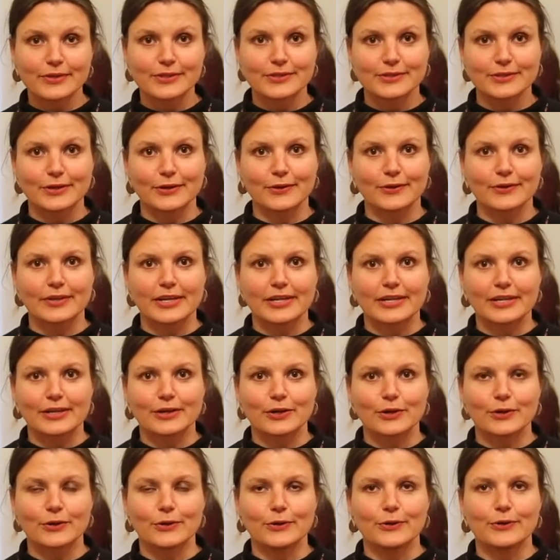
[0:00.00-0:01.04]
So, that
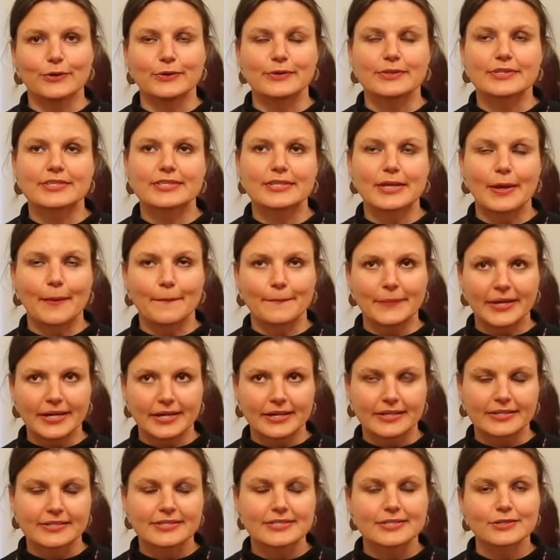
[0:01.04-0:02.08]
includes
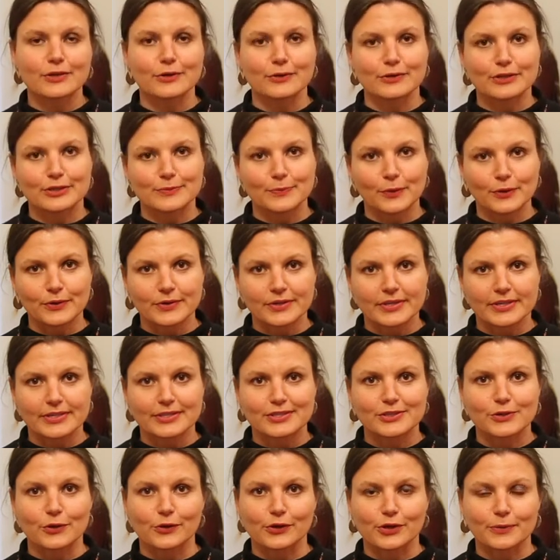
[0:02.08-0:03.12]
minutes,
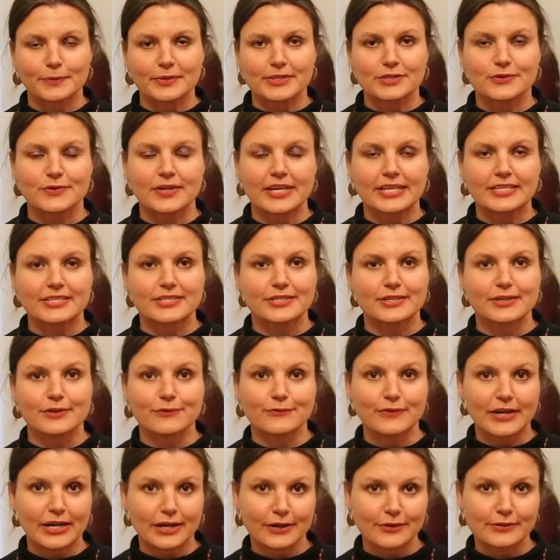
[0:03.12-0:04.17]
correspondence, documents related to
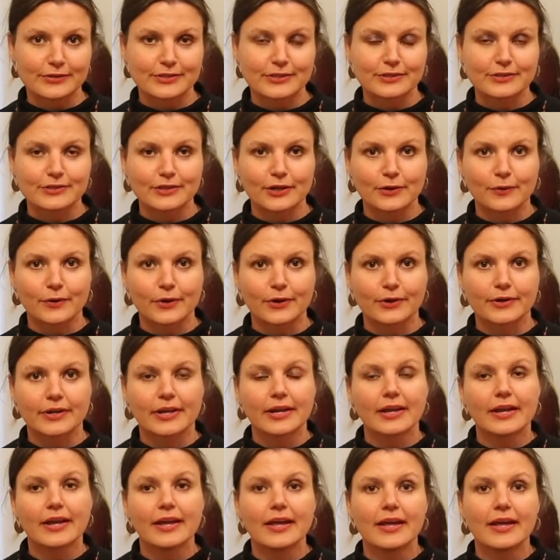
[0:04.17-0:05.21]
the fellows, and so on.